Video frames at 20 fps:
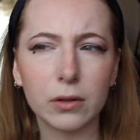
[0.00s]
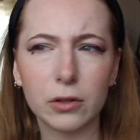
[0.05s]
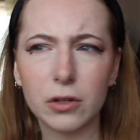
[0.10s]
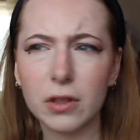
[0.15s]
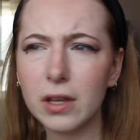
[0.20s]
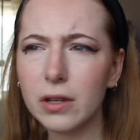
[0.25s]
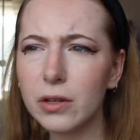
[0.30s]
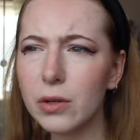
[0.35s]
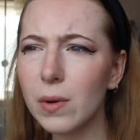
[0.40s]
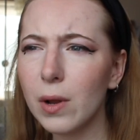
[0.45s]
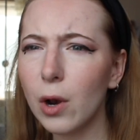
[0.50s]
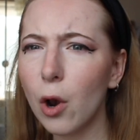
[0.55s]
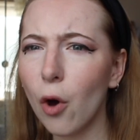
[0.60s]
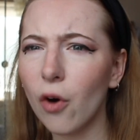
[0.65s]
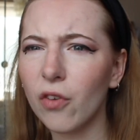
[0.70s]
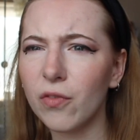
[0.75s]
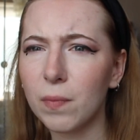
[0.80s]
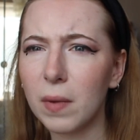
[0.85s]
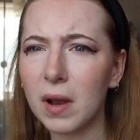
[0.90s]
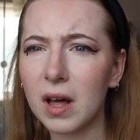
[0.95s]
Do they do a
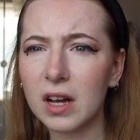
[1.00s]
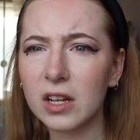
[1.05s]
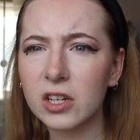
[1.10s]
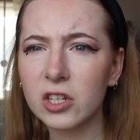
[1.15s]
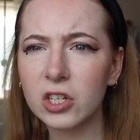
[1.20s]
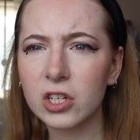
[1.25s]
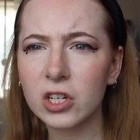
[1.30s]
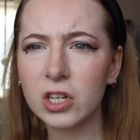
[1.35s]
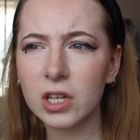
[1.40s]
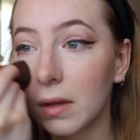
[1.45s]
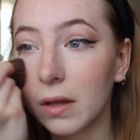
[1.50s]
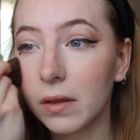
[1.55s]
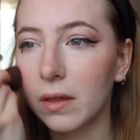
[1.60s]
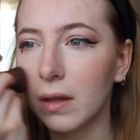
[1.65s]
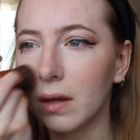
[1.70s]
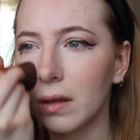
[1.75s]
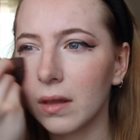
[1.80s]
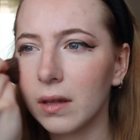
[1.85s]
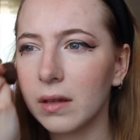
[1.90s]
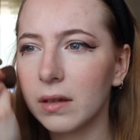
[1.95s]
lot of blush? I
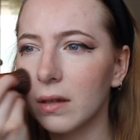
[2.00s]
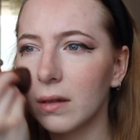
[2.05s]
think they